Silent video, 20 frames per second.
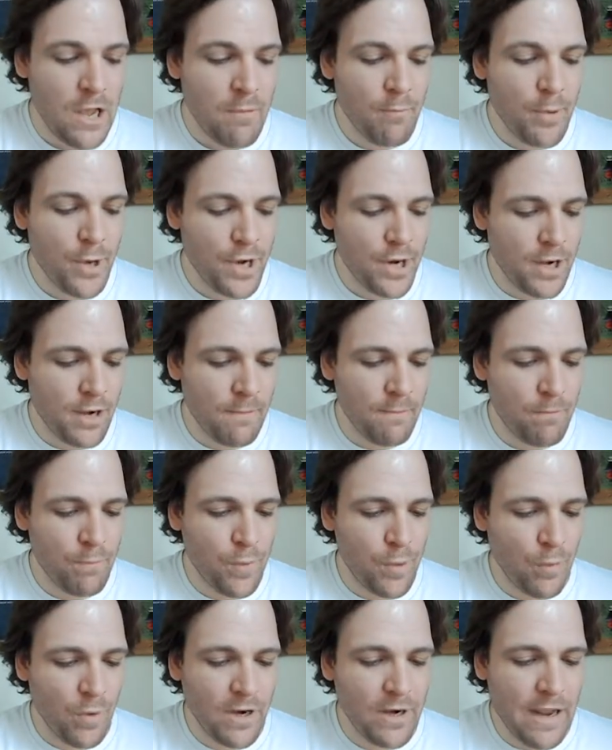But
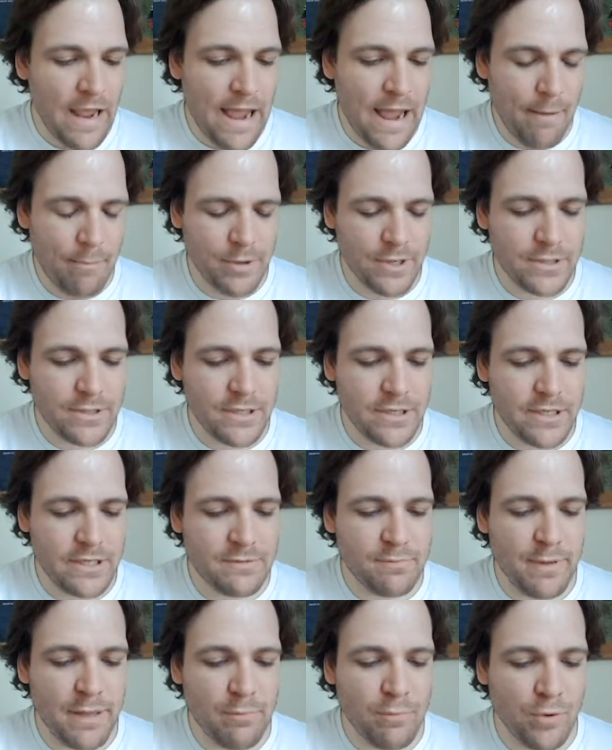what happens is
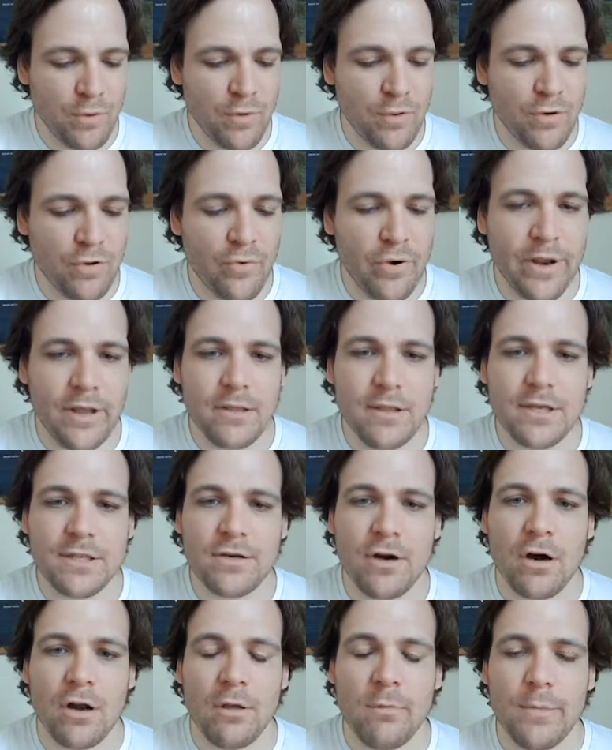people create these
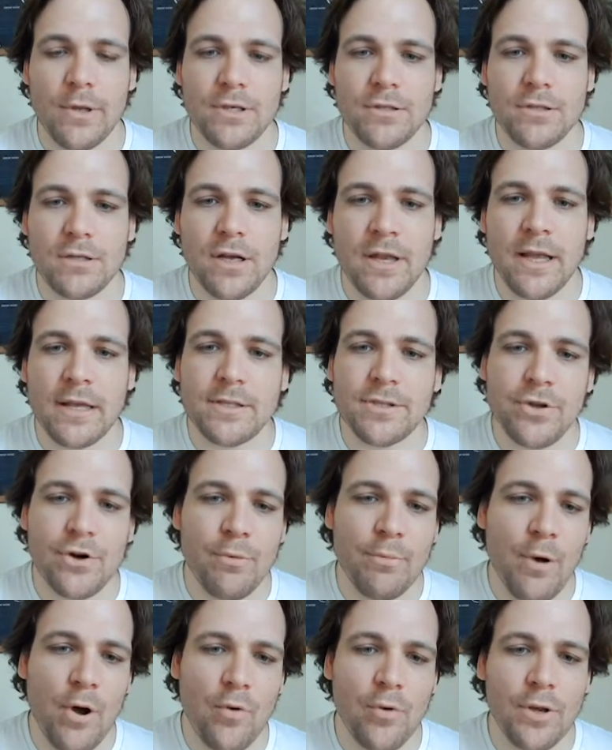arguments against their
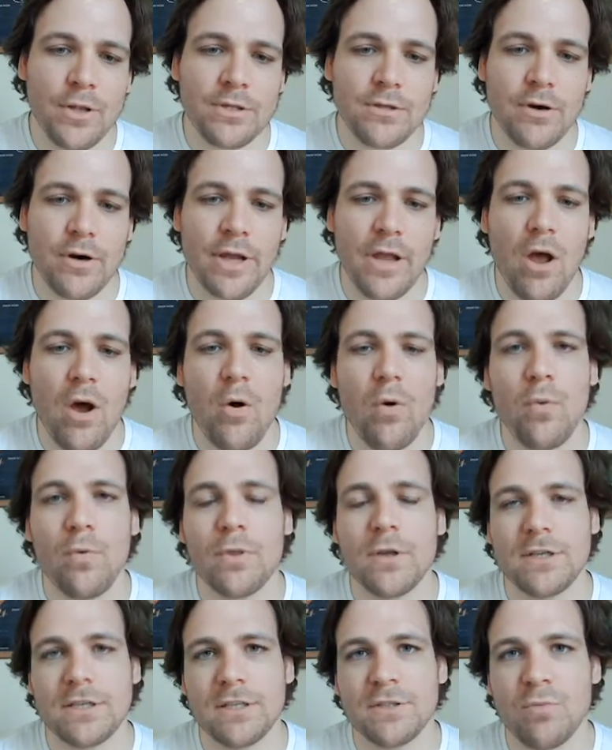opponents. They're like, oh,
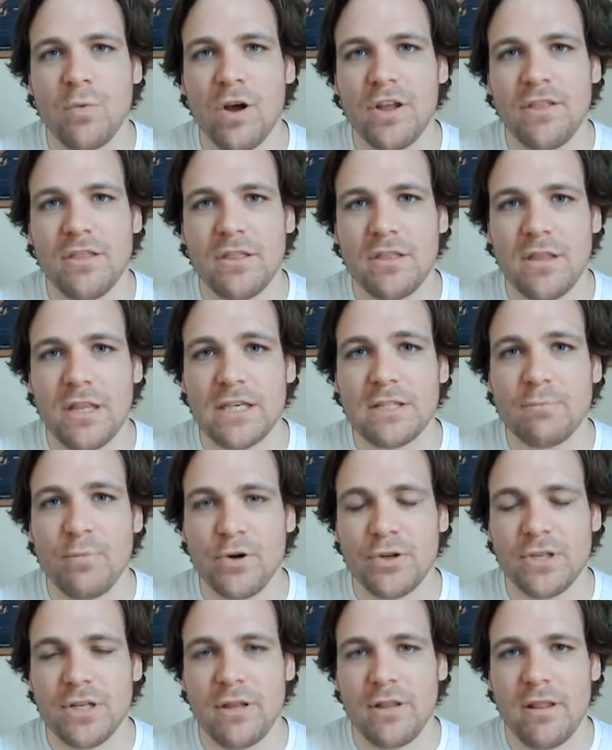this is what this
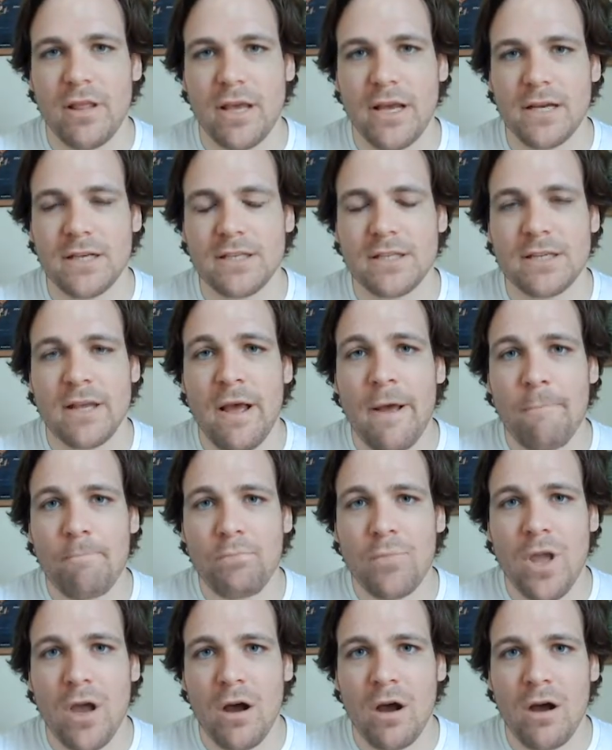person thinks
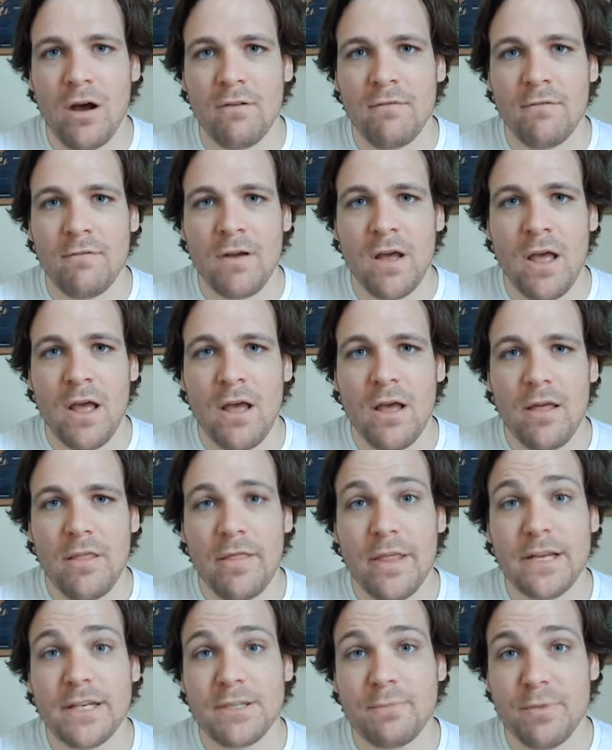of
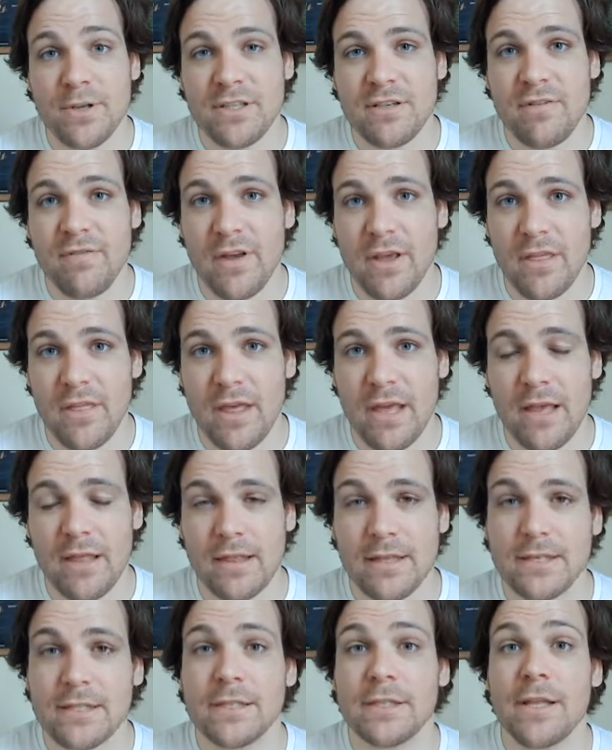this specific thing.
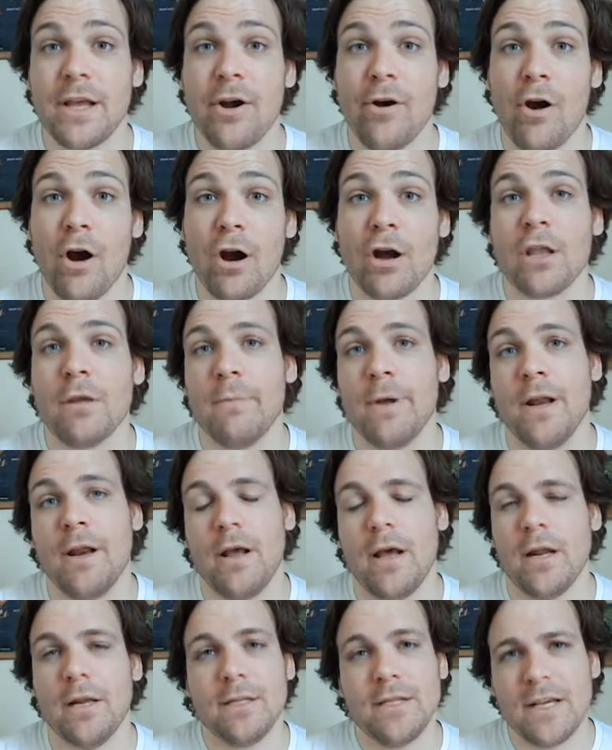This is their argument,
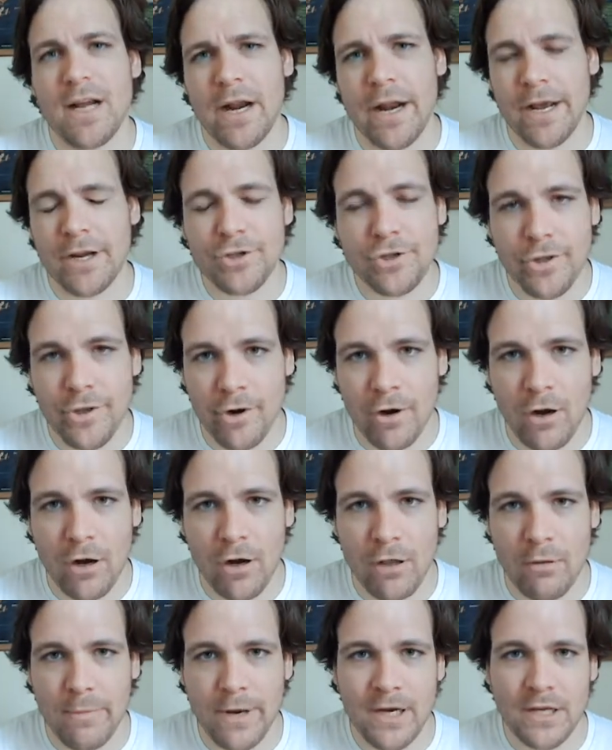and it's not actually their
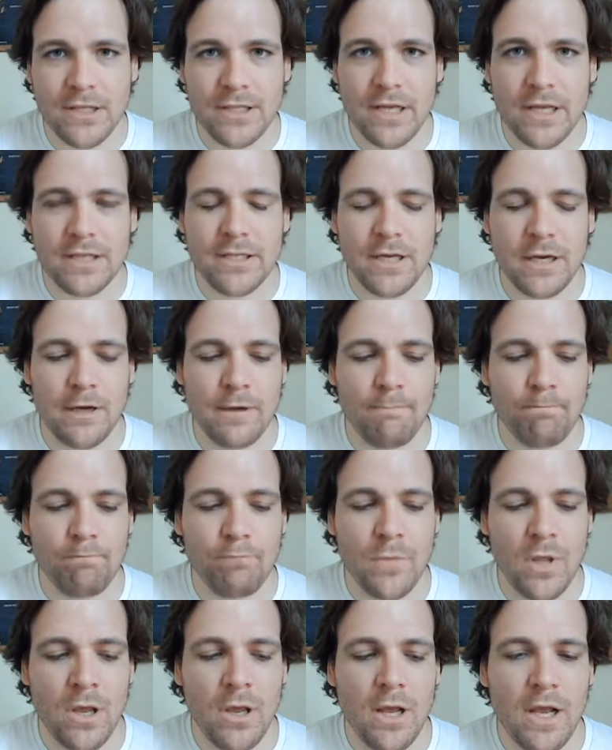argument. It's
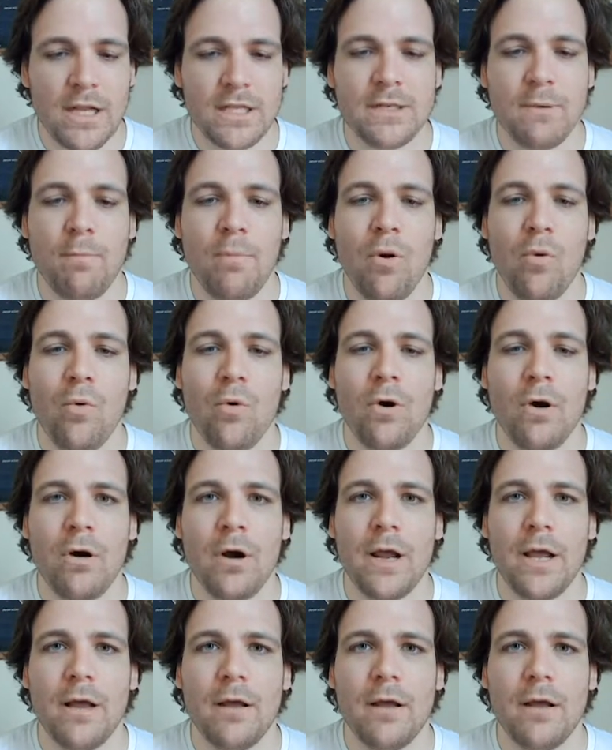a poor